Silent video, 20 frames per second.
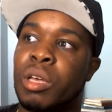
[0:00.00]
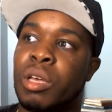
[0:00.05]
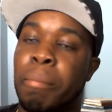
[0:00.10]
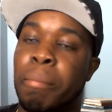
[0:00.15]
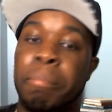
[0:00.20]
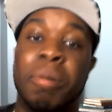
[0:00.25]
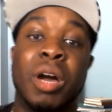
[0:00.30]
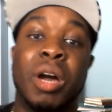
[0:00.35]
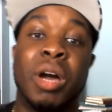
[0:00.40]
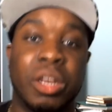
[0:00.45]

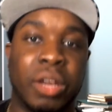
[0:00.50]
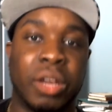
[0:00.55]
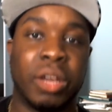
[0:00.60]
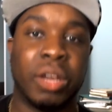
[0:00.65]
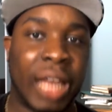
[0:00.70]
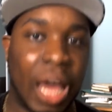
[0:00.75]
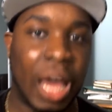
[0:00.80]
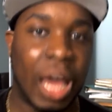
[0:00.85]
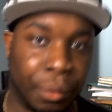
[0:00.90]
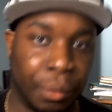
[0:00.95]
Buggy the
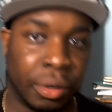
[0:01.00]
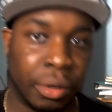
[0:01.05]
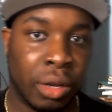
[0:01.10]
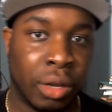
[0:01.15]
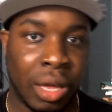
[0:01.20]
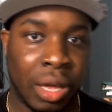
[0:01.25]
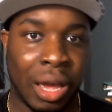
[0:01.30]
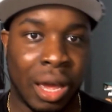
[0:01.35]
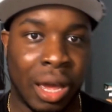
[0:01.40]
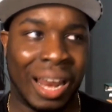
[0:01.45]
Clown,
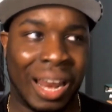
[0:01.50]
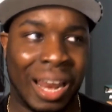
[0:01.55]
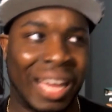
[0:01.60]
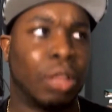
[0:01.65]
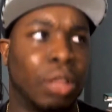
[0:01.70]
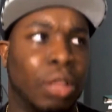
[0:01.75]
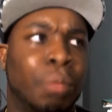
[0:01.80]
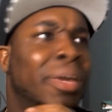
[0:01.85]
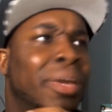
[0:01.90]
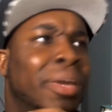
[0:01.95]
like at
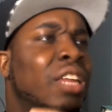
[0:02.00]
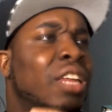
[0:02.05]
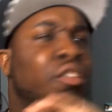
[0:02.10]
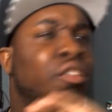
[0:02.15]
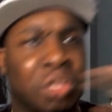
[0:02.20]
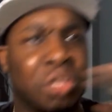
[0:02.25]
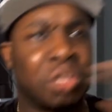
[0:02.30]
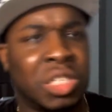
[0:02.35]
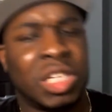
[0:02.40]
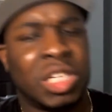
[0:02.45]
the beginning of
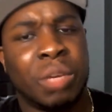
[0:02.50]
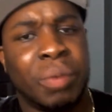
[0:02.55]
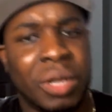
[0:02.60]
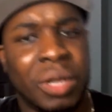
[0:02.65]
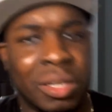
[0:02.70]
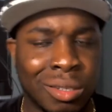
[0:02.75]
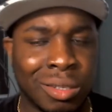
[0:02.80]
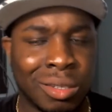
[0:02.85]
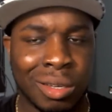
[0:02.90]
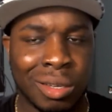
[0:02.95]
the
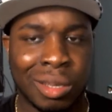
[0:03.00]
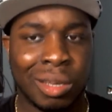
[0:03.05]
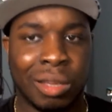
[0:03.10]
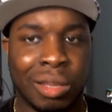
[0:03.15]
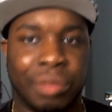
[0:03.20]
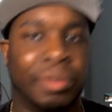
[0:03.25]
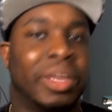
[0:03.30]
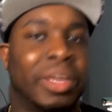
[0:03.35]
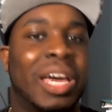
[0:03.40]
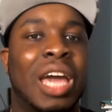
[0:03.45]
series,
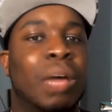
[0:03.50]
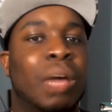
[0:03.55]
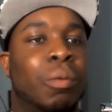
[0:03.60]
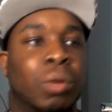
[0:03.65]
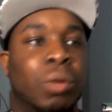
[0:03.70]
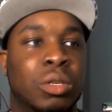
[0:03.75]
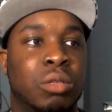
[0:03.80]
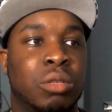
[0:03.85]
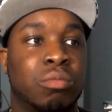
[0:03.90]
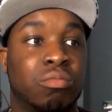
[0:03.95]
the guy
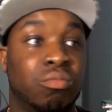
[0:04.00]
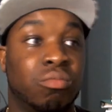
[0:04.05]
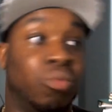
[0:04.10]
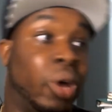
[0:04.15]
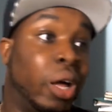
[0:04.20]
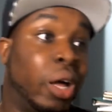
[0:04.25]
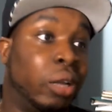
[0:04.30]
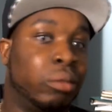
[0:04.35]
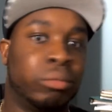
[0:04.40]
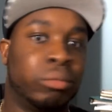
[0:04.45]
was
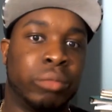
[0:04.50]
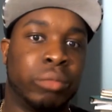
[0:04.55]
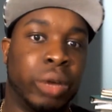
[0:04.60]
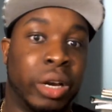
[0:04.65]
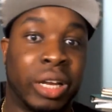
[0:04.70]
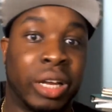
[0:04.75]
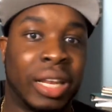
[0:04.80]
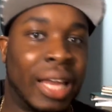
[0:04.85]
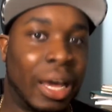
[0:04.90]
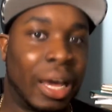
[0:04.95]
a
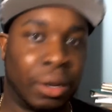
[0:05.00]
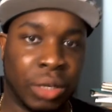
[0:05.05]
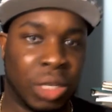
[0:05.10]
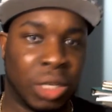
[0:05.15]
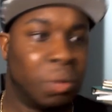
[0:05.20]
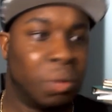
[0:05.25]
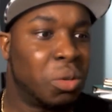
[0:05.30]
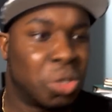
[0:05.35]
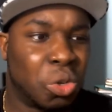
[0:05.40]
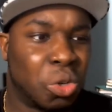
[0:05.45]
clown. He
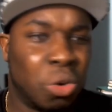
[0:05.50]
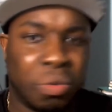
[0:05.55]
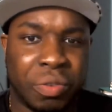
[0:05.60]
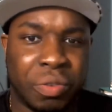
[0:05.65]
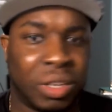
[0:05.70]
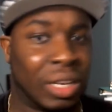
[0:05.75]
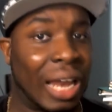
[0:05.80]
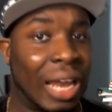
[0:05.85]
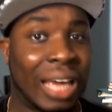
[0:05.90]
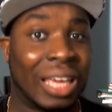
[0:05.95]
was
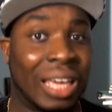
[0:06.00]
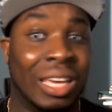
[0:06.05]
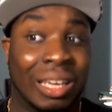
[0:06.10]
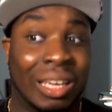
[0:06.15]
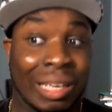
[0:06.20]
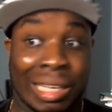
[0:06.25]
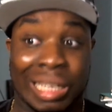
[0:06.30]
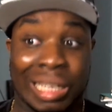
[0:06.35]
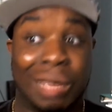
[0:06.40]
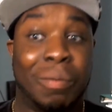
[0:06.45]
goofy, like
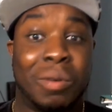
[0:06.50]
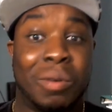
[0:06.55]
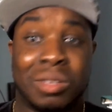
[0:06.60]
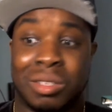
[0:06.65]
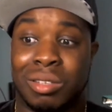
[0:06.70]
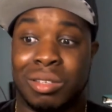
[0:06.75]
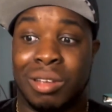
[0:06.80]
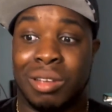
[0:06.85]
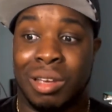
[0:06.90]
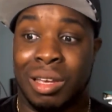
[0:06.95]
he
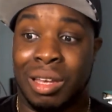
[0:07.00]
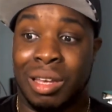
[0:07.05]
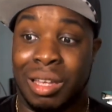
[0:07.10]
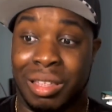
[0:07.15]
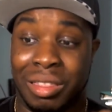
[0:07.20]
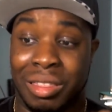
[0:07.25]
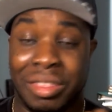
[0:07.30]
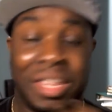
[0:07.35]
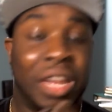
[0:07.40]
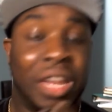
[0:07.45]
was
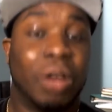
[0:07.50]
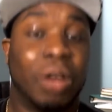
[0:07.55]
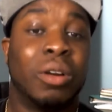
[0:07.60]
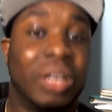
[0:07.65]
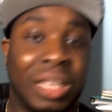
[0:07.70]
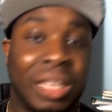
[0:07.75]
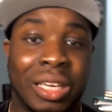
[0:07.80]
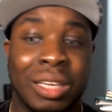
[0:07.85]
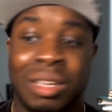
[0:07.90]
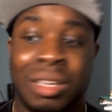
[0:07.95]

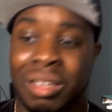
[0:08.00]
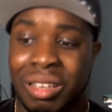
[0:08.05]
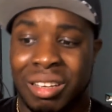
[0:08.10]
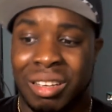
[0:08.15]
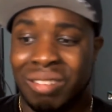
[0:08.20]
nearly